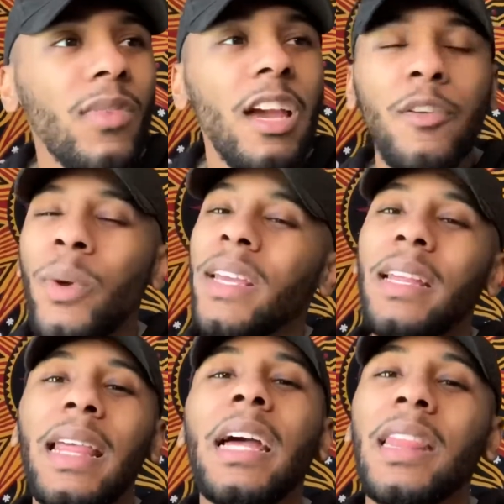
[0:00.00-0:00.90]
if you want to
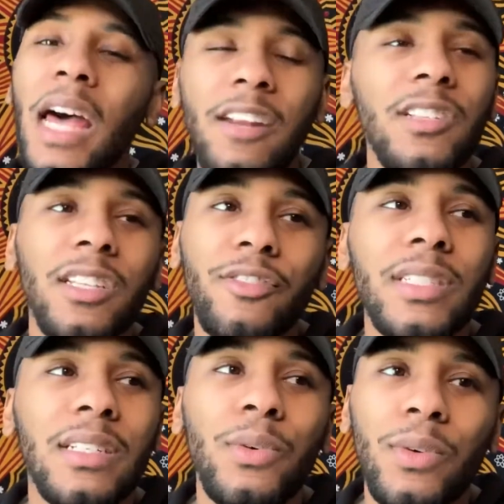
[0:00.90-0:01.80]
get a lot of
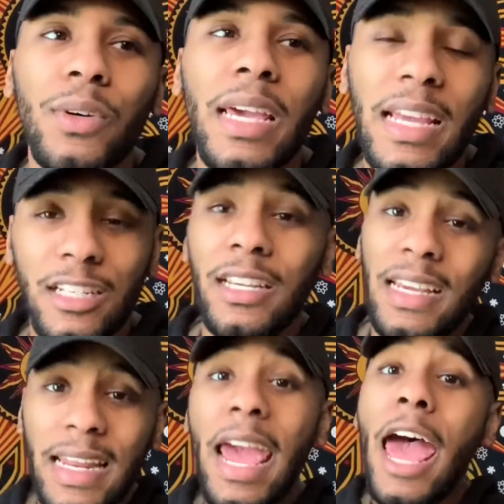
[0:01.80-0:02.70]
deliveries in
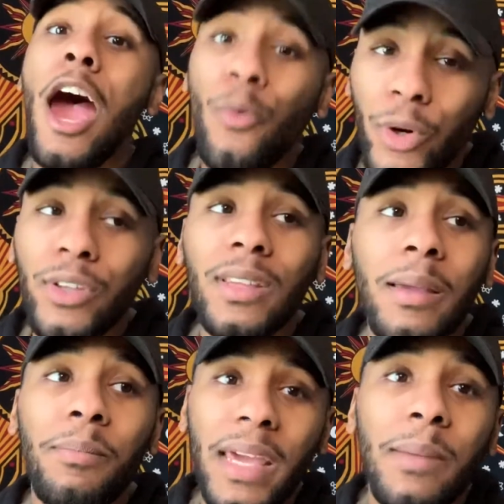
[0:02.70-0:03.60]
an hour,
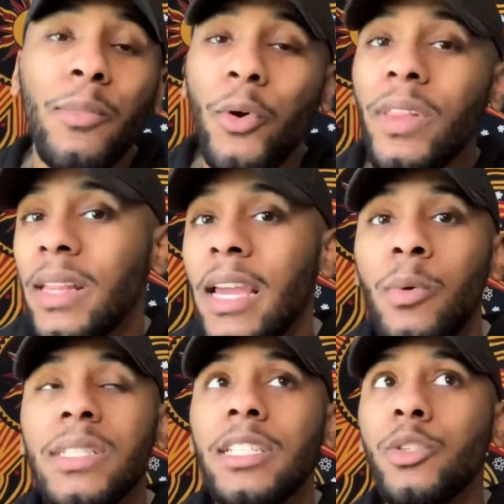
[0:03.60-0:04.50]
make more than I
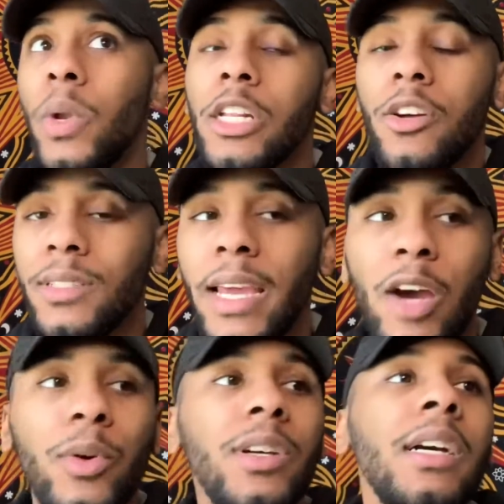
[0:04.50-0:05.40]
want to say $20 an
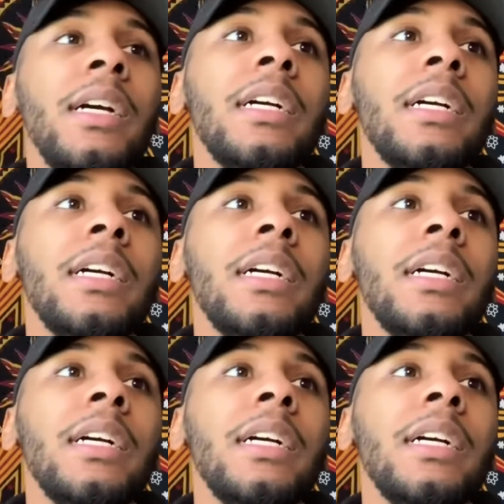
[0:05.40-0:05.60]
hour,